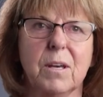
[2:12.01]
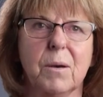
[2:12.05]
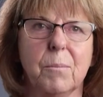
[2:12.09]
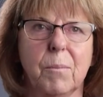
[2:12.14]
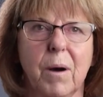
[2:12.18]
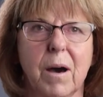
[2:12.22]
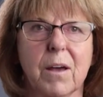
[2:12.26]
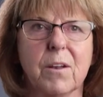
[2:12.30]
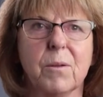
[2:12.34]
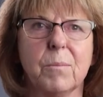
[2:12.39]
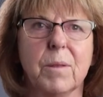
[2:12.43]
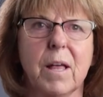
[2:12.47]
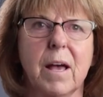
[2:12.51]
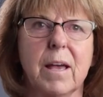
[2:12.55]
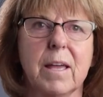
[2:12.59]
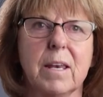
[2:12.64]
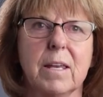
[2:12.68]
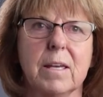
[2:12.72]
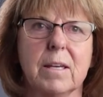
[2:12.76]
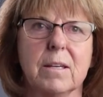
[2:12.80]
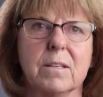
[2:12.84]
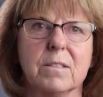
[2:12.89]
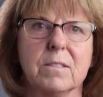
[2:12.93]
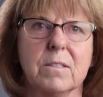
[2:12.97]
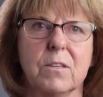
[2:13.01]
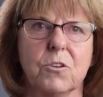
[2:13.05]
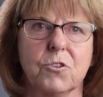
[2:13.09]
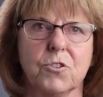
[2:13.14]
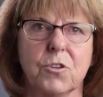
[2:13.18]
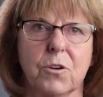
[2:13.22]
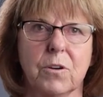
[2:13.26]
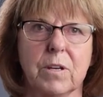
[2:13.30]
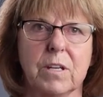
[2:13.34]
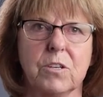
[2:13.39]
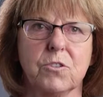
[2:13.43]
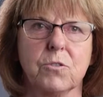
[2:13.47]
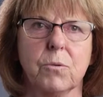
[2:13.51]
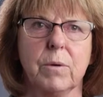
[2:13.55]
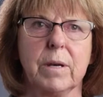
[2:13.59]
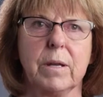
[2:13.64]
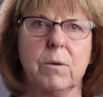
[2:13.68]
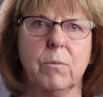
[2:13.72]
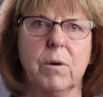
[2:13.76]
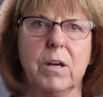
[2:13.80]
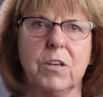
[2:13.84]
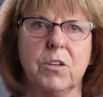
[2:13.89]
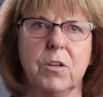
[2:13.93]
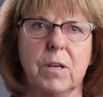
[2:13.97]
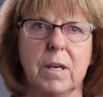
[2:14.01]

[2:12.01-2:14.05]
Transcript: Bottom line is they're turning 21.